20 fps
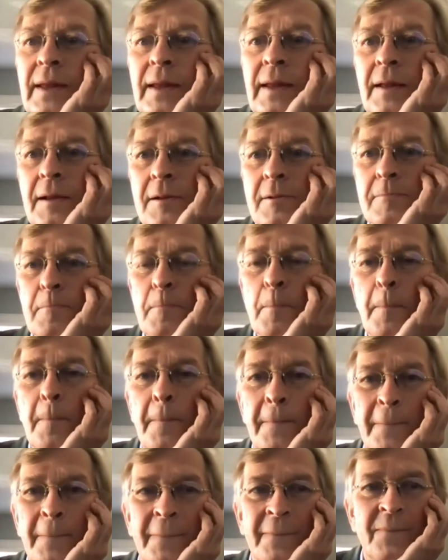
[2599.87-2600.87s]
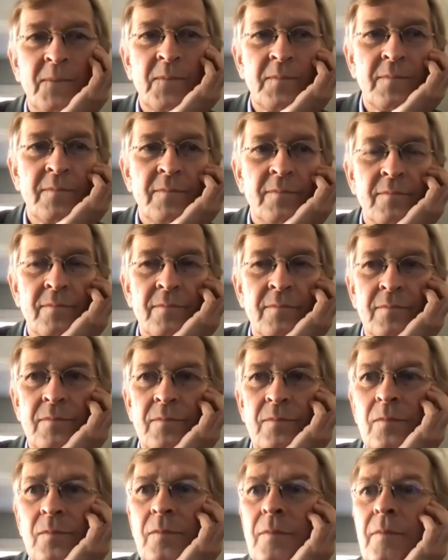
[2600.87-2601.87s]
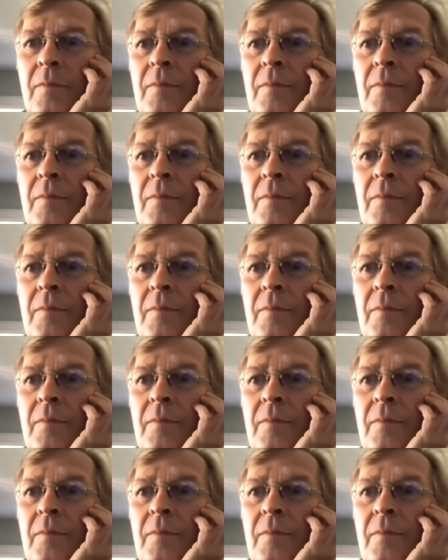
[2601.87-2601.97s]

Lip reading: timing. Thank you also for that.